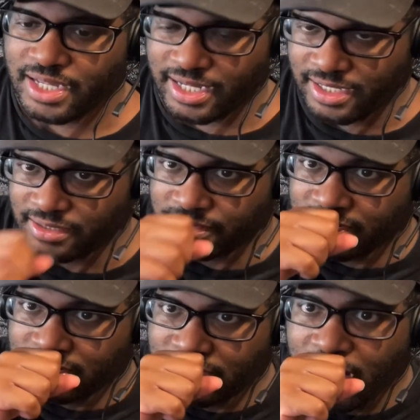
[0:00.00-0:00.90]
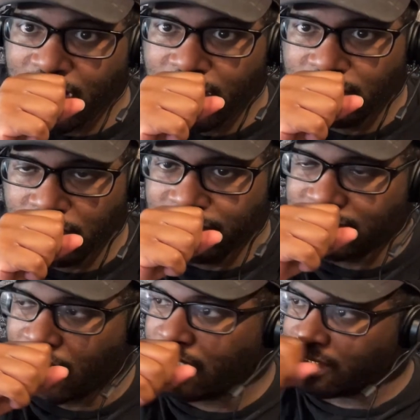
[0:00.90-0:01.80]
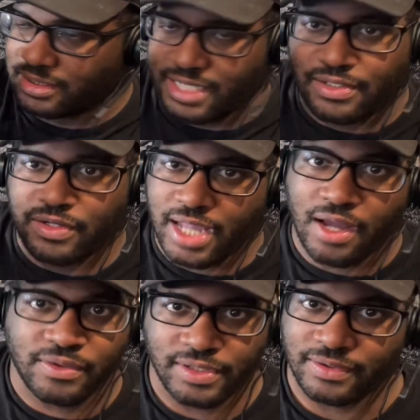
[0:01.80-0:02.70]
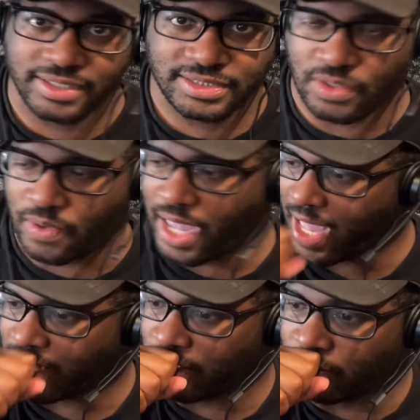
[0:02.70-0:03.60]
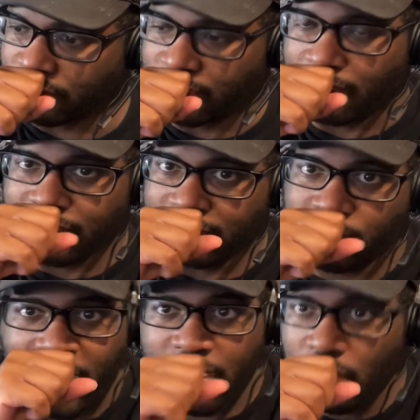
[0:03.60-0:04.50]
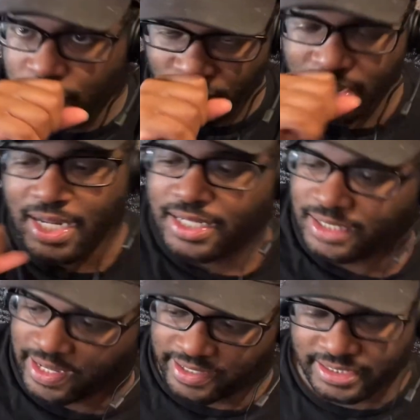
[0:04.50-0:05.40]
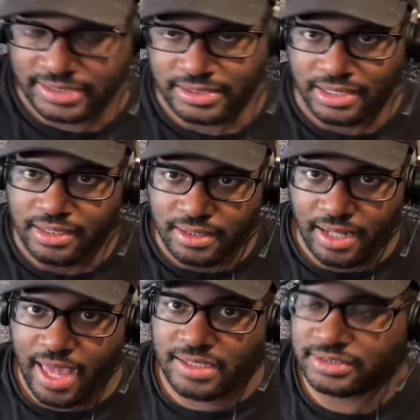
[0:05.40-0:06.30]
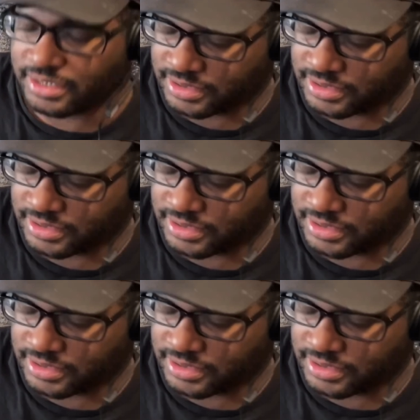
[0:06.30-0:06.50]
"In the Sound of Silence." I know y'all know this song, "Hello Darkness, My Old Friend." Like, it is a classic